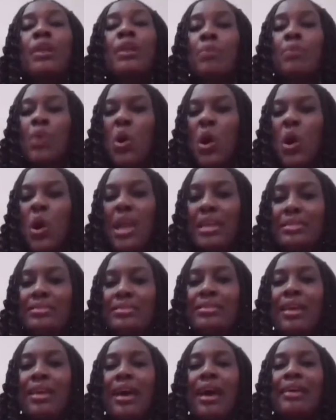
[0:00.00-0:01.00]

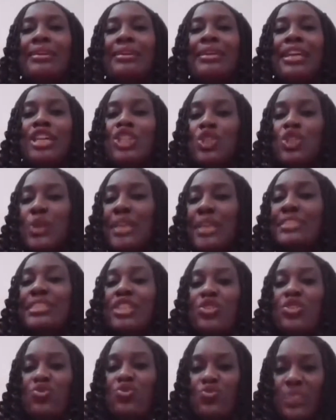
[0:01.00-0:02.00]
boys' interest
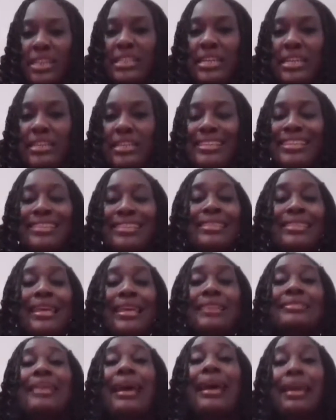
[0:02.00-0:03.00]
in reading is
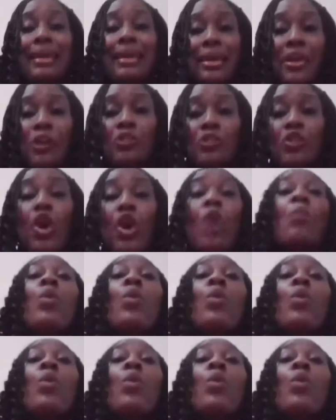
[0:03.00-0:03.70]
less than girls,